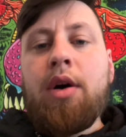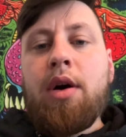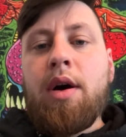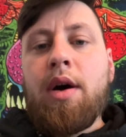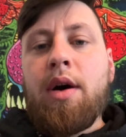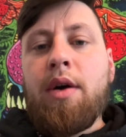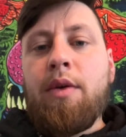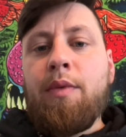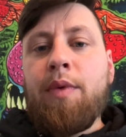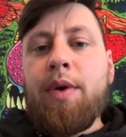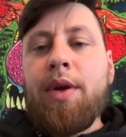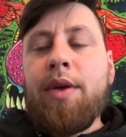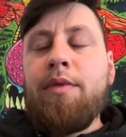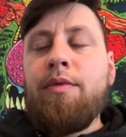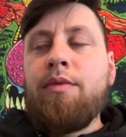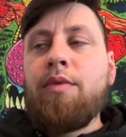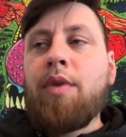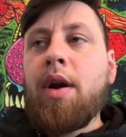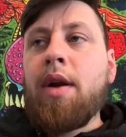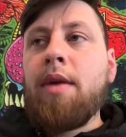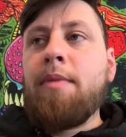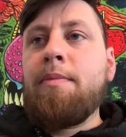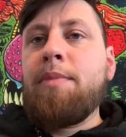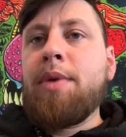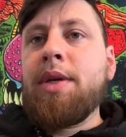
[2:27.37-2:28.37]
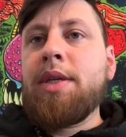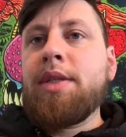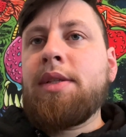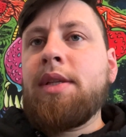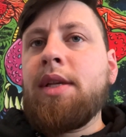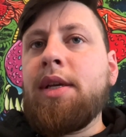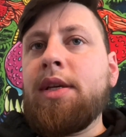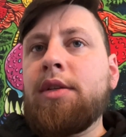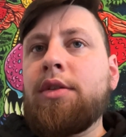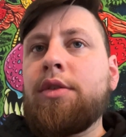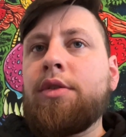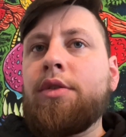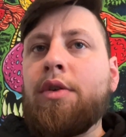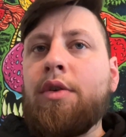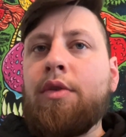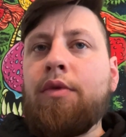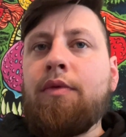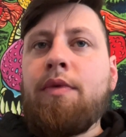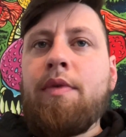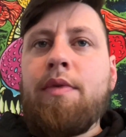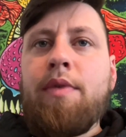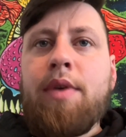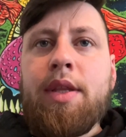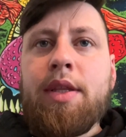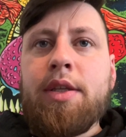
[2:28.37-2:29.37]
We run a business,
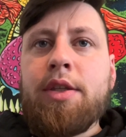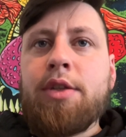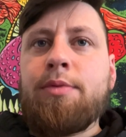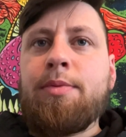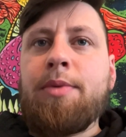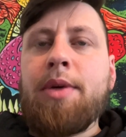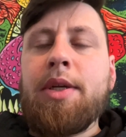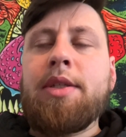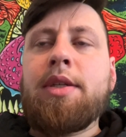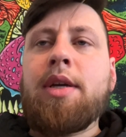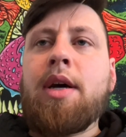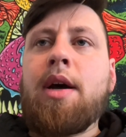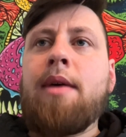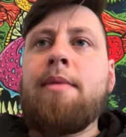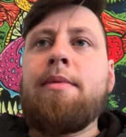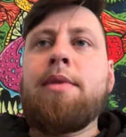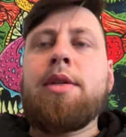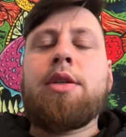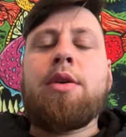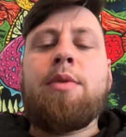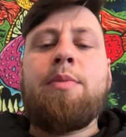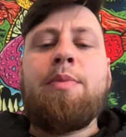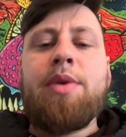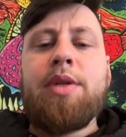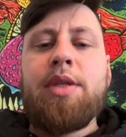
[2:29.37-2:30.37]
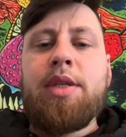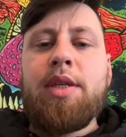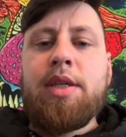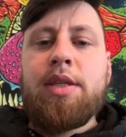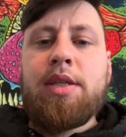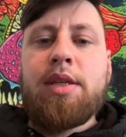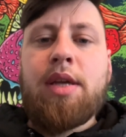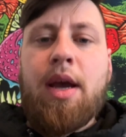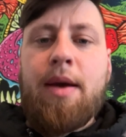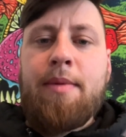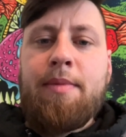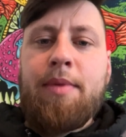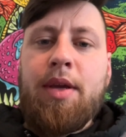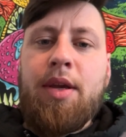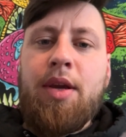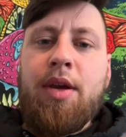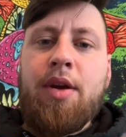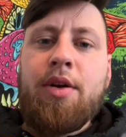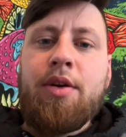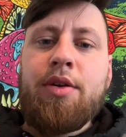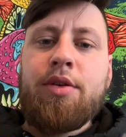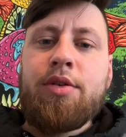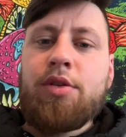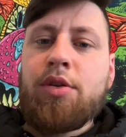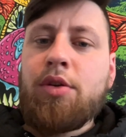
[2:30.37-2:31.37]
so in the springtime, it's our busiest time of
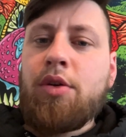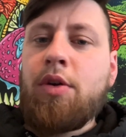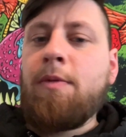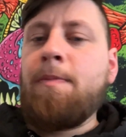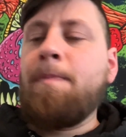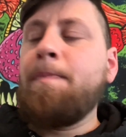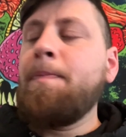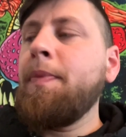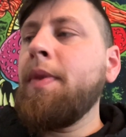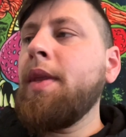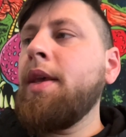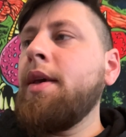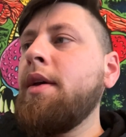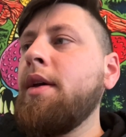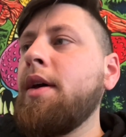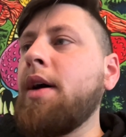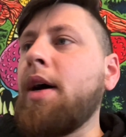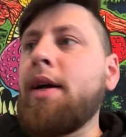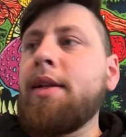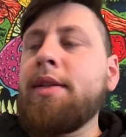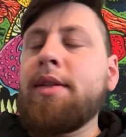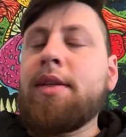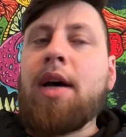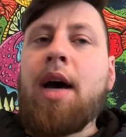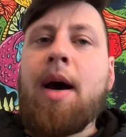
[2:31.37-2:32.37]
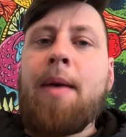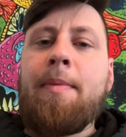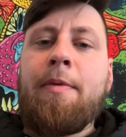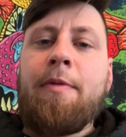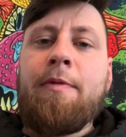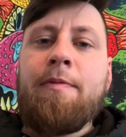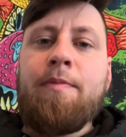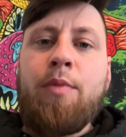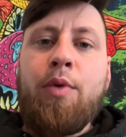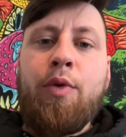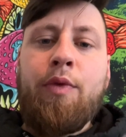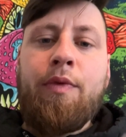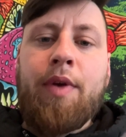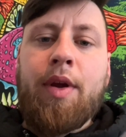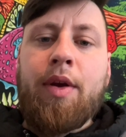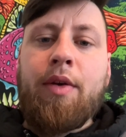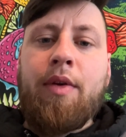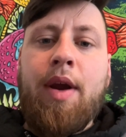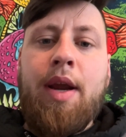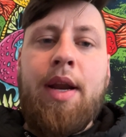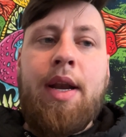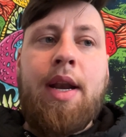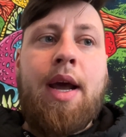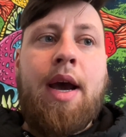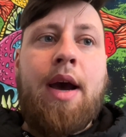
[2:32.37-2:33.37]
year. So on top of moving
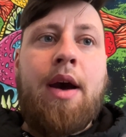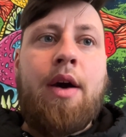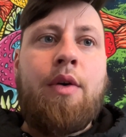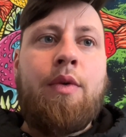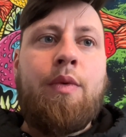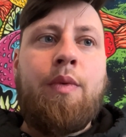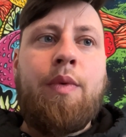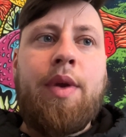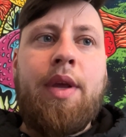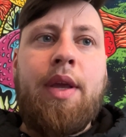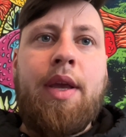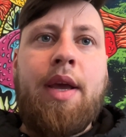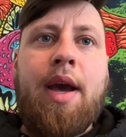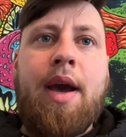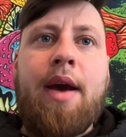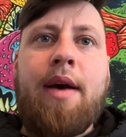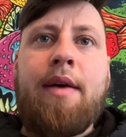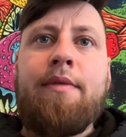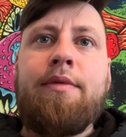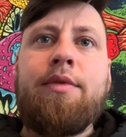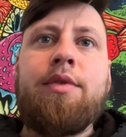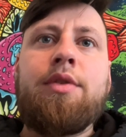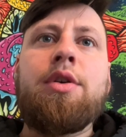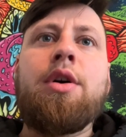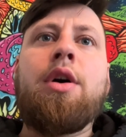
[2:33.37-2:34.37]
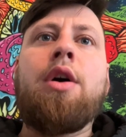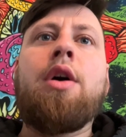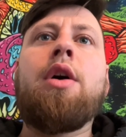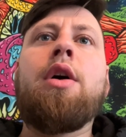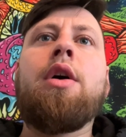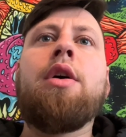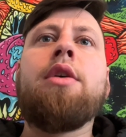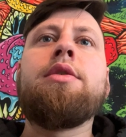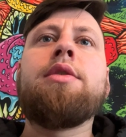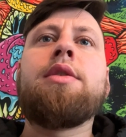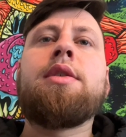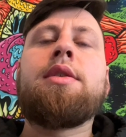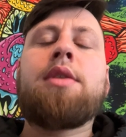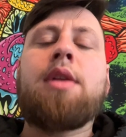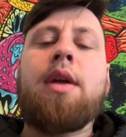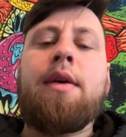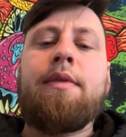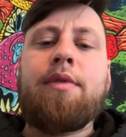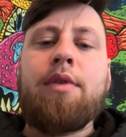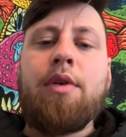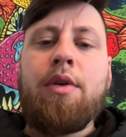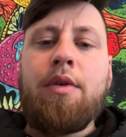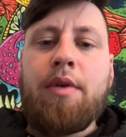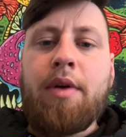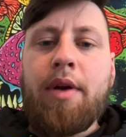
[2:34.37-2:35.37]
right now, we have tons of
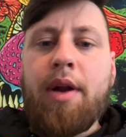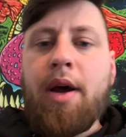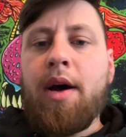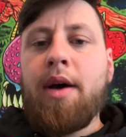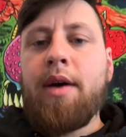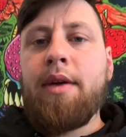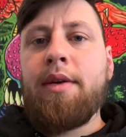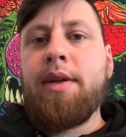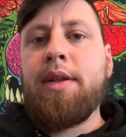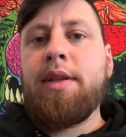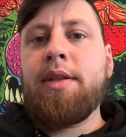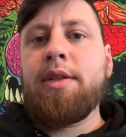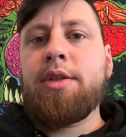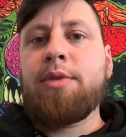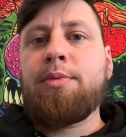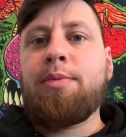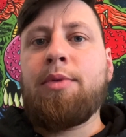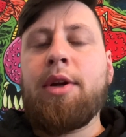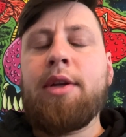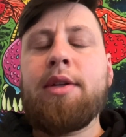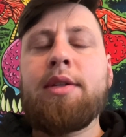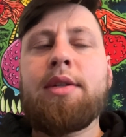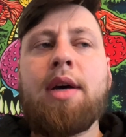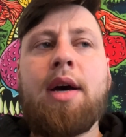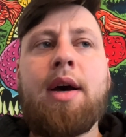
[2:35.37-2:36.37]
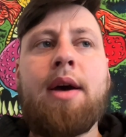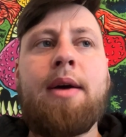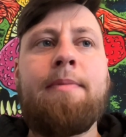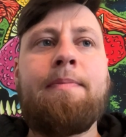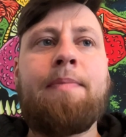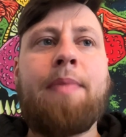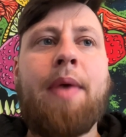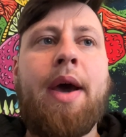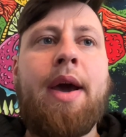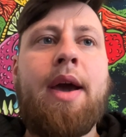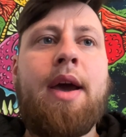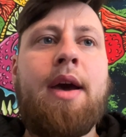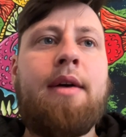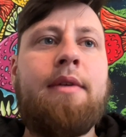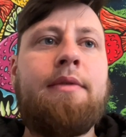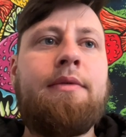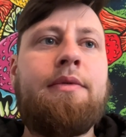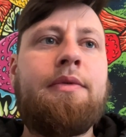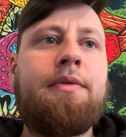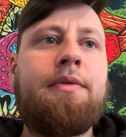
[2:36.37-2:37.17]
stuff going on in the springtime. I have